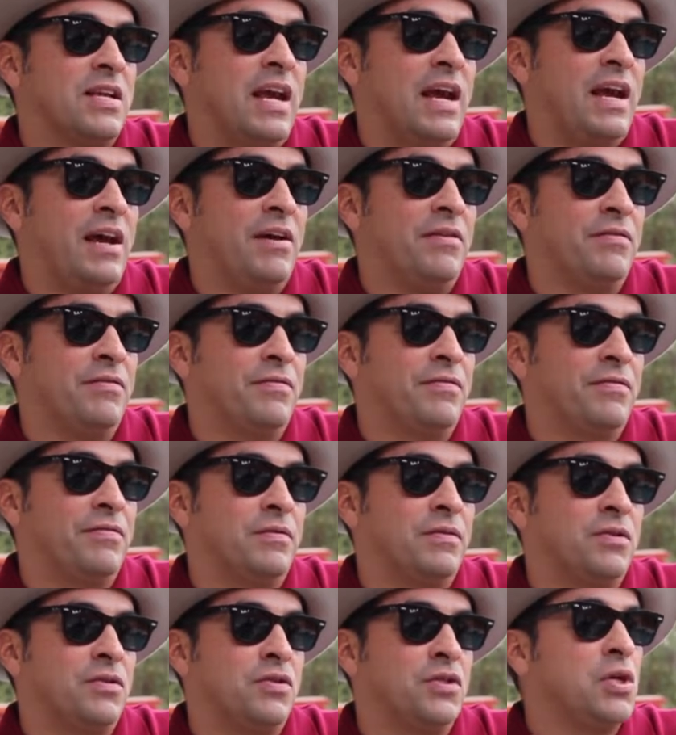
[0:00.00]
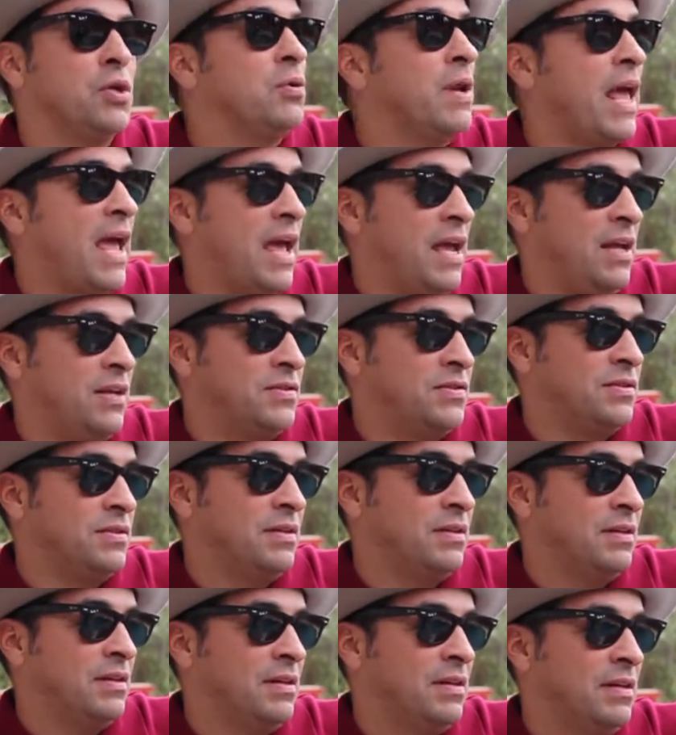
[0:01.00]
have 2 days
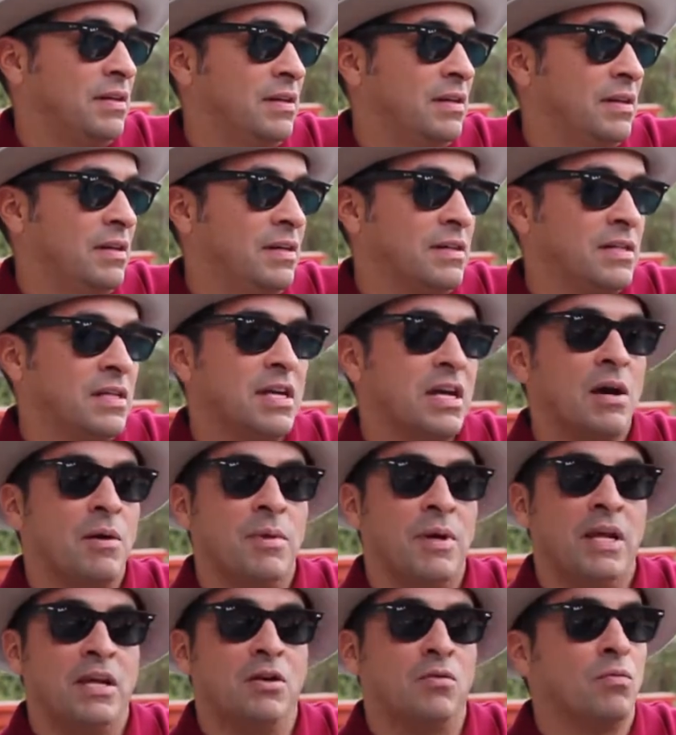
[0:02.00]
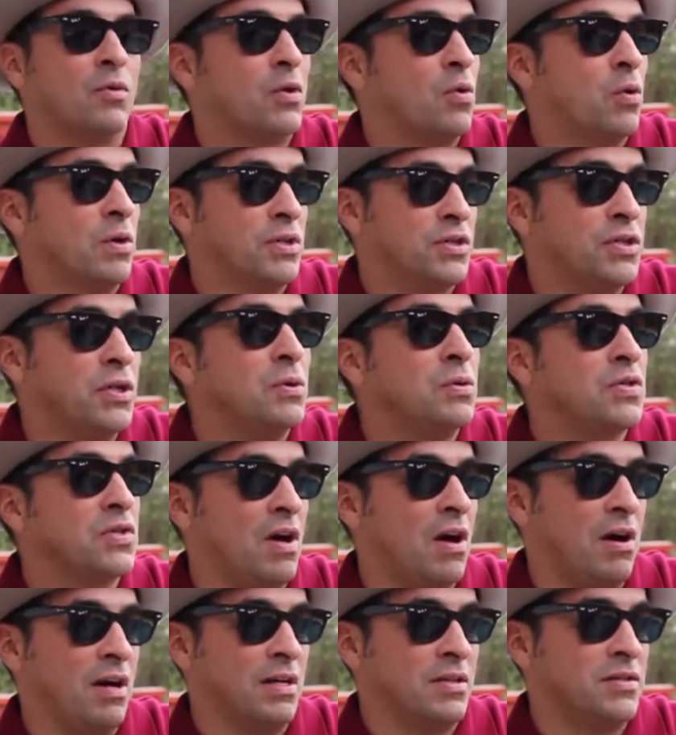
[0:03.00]
to come in and record 2
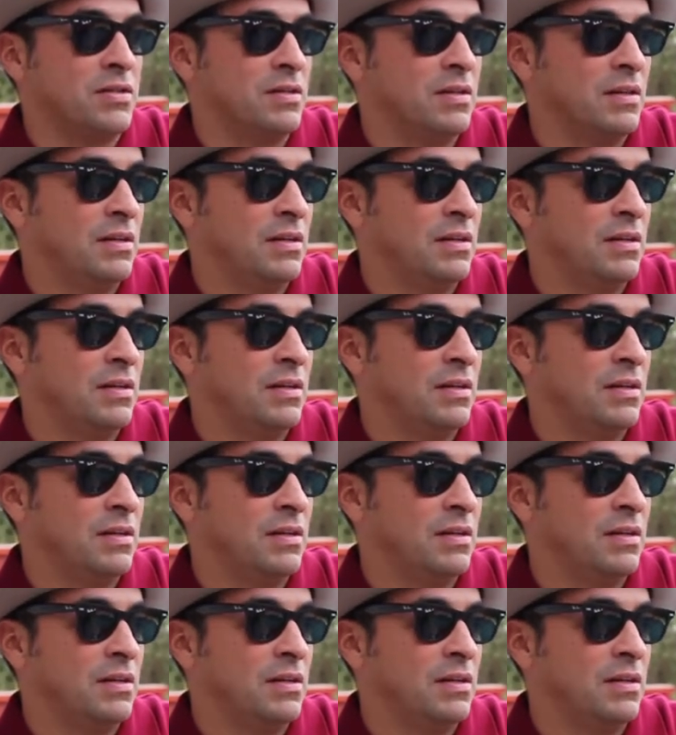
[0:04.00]
songs.